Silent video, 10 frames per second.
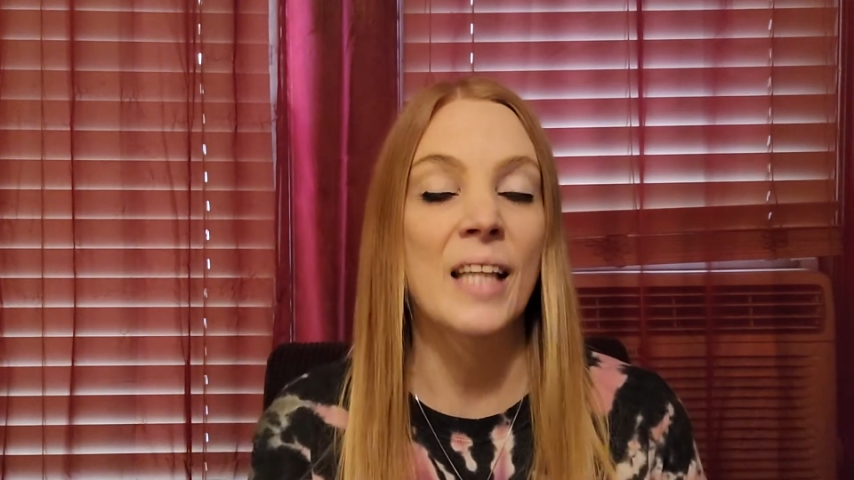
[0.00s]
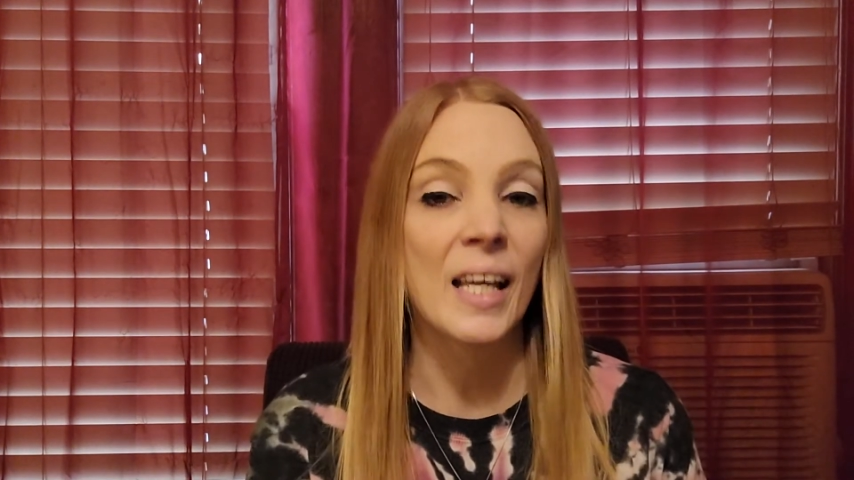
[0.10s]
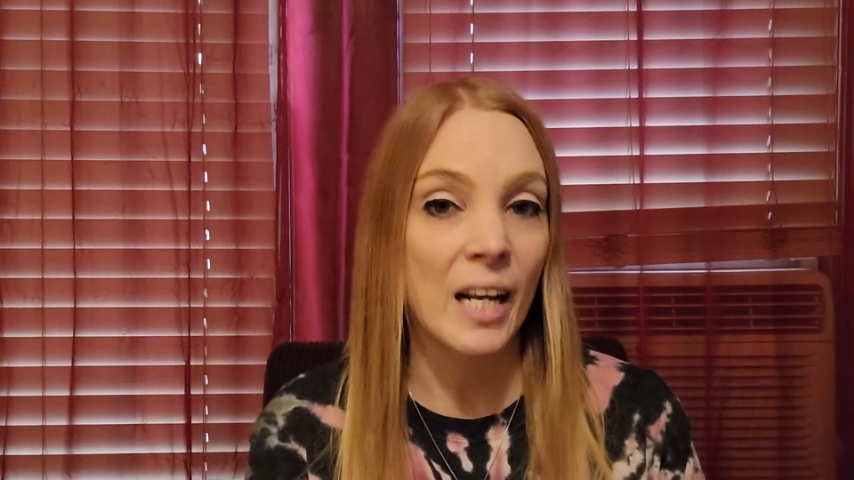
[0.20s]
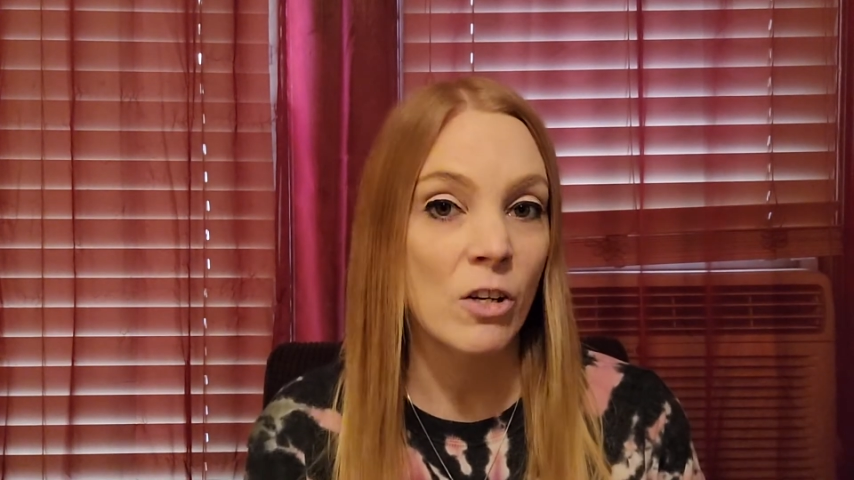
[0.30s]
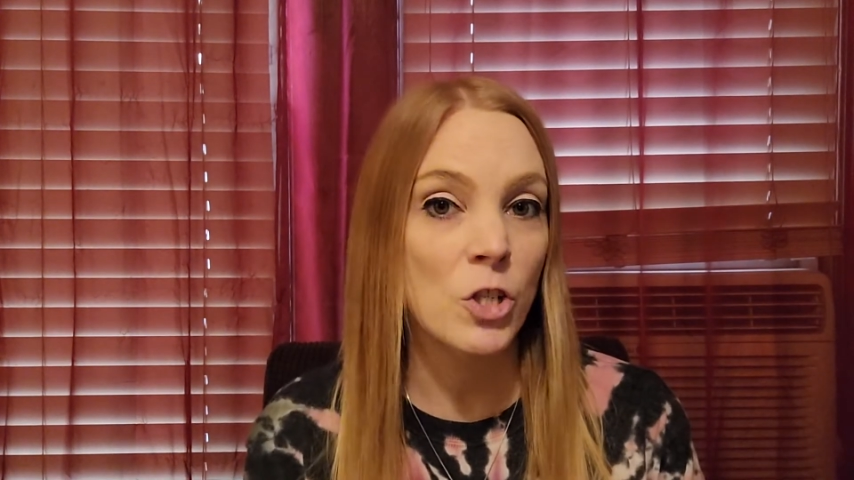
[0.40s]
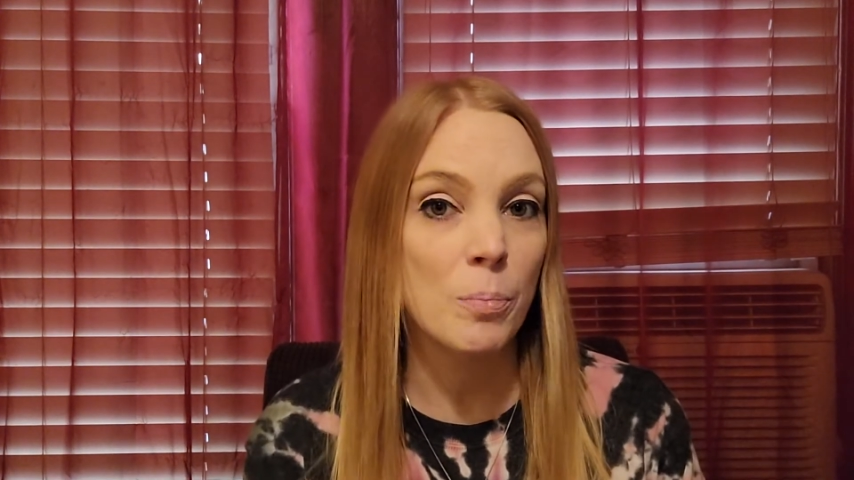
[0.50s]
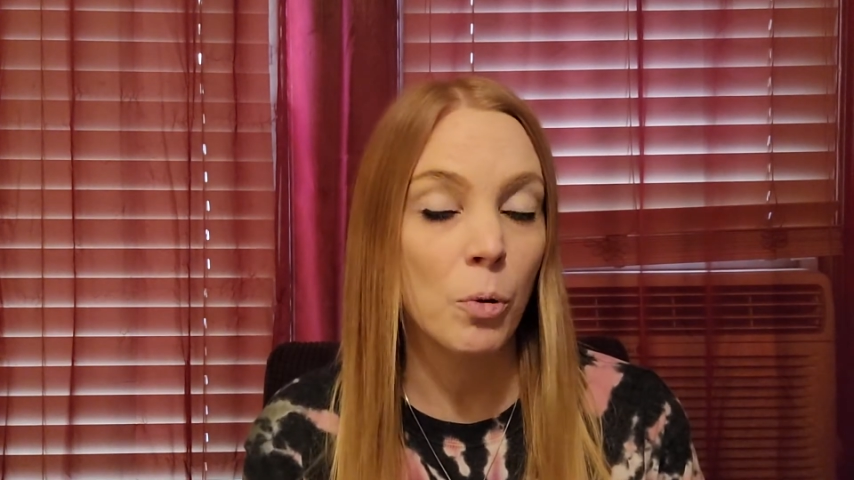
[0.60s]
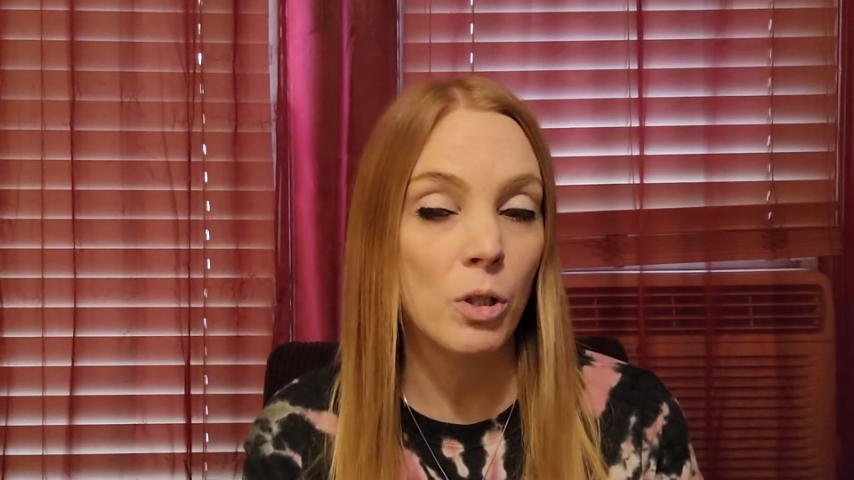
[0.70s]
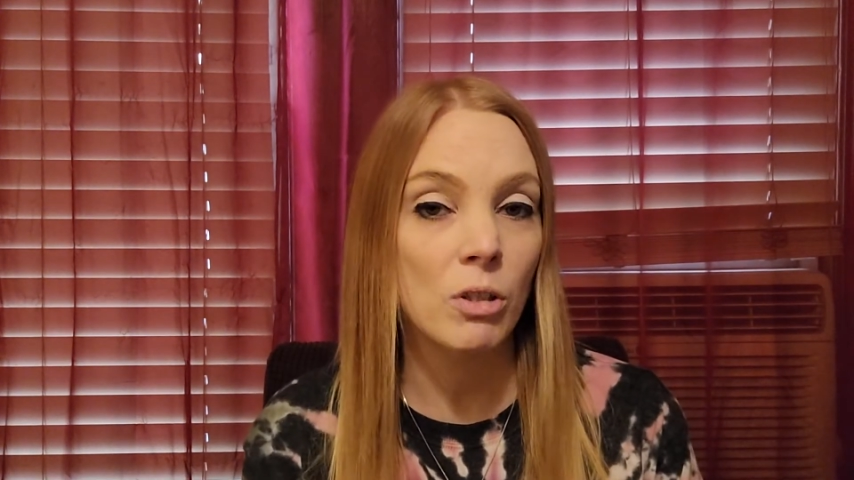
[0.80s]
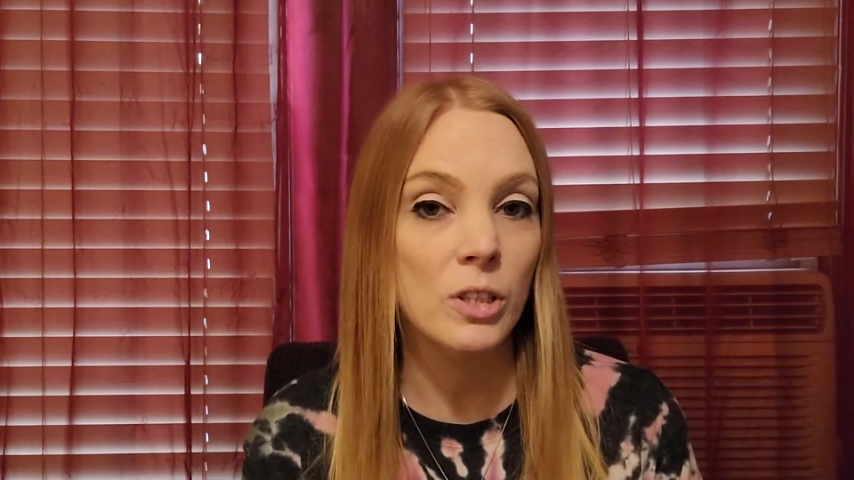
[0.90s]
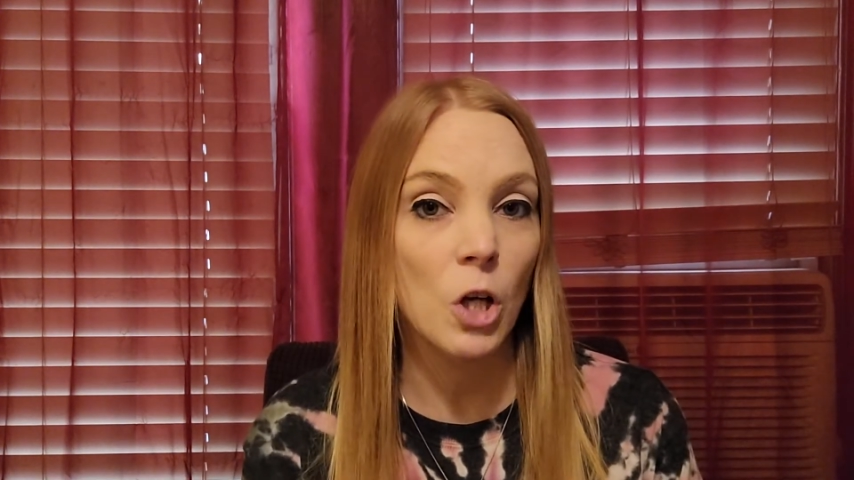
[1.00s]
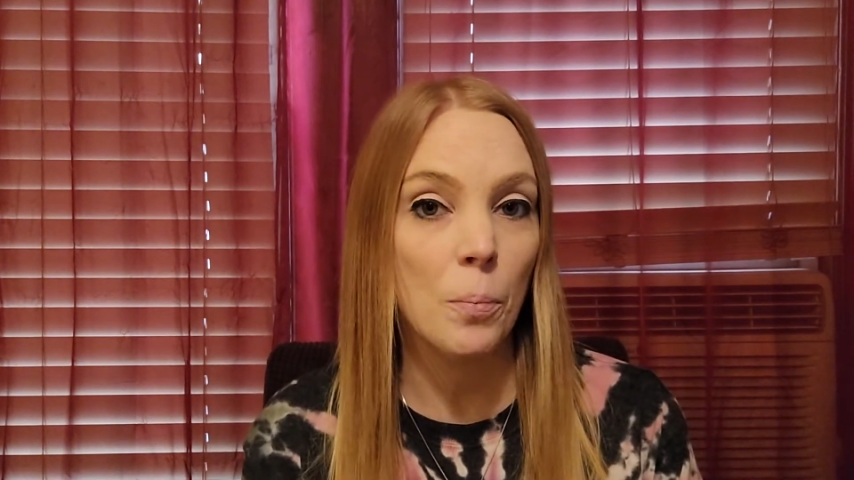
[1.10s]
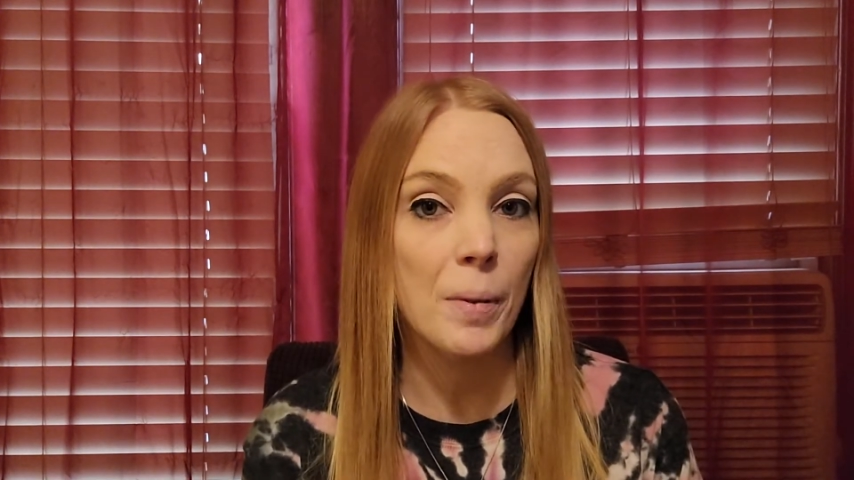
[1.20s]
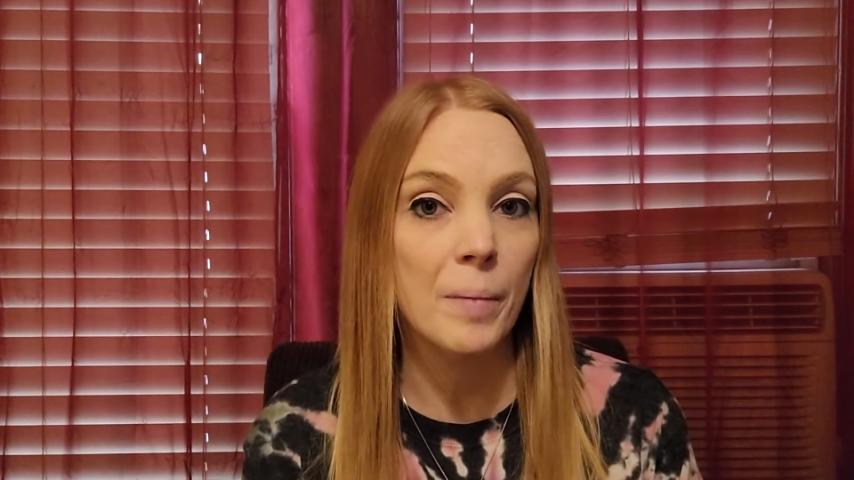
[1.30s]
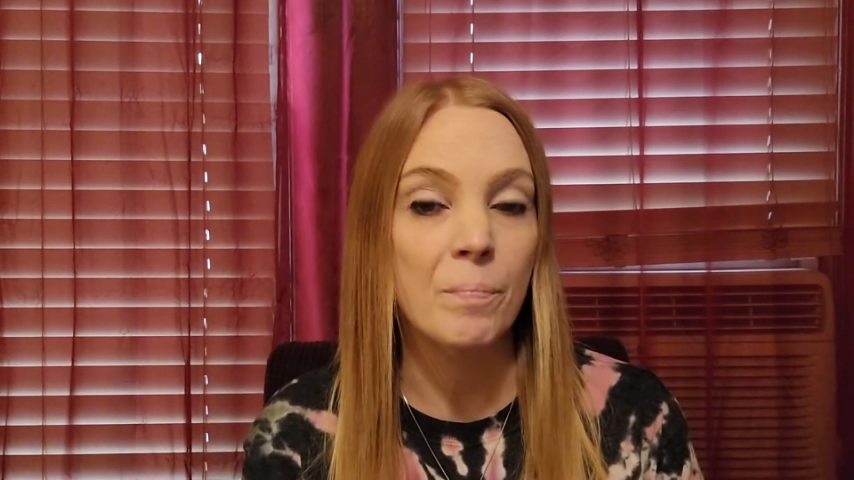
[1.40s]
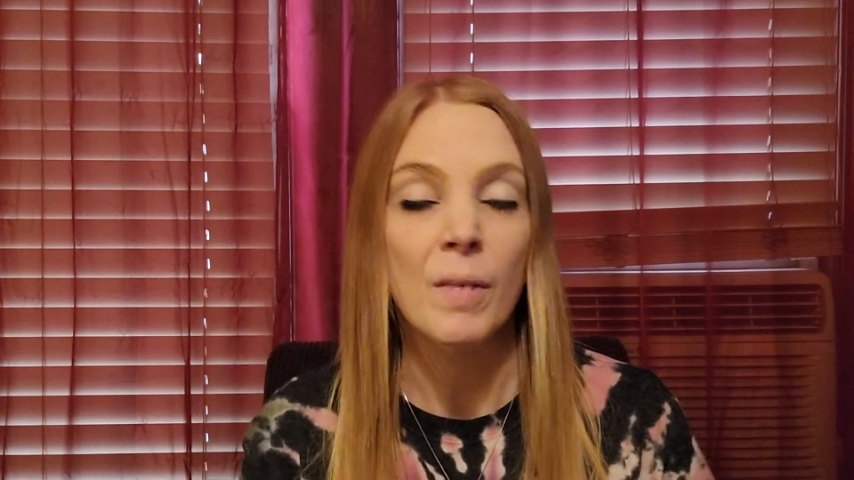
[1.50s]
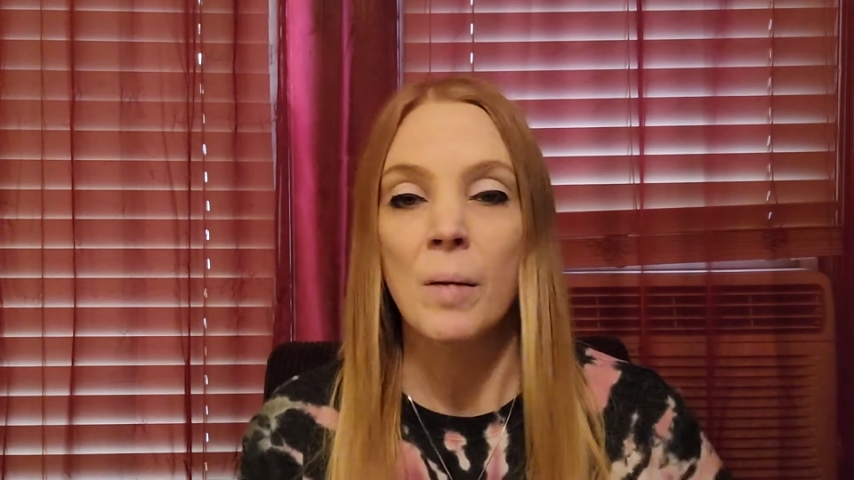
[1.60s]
that energy portal is open,